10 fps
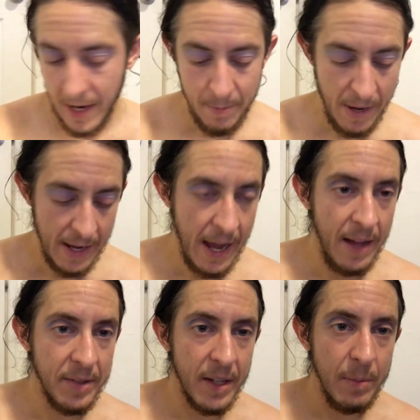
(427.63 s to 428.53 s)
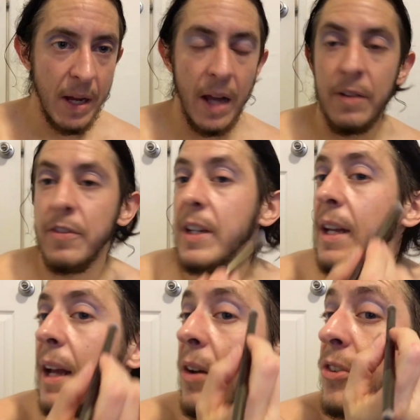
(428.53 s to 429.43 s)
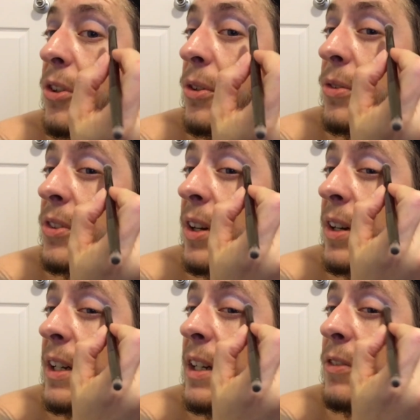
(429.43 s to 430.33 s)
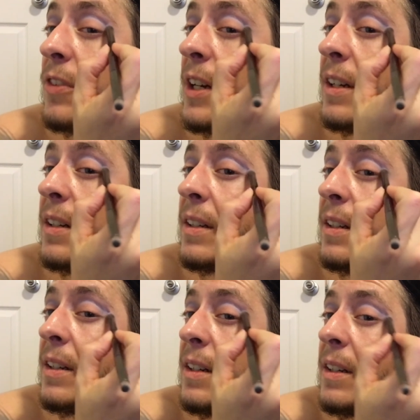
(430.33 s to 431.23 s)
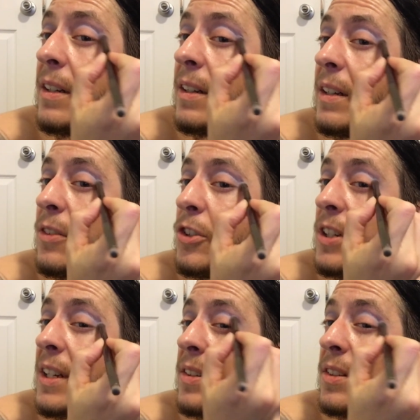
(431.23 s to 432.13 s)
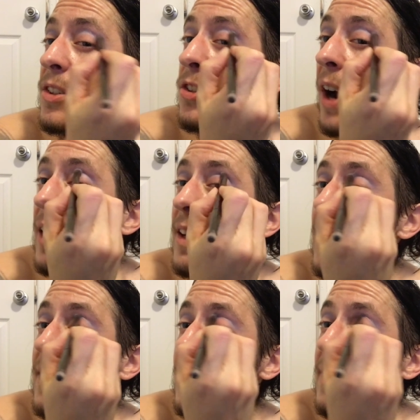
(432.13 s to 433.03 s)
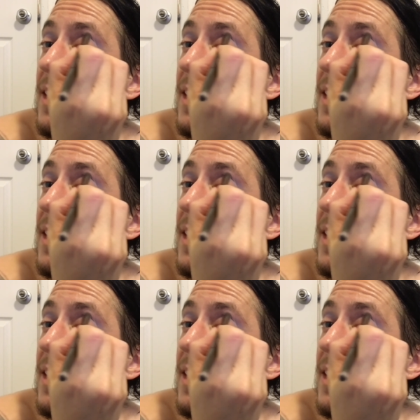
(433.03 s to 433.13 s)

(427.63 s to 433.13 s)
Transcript: And my cat's going to be kind of freaking out, so sorry if she gets distracting.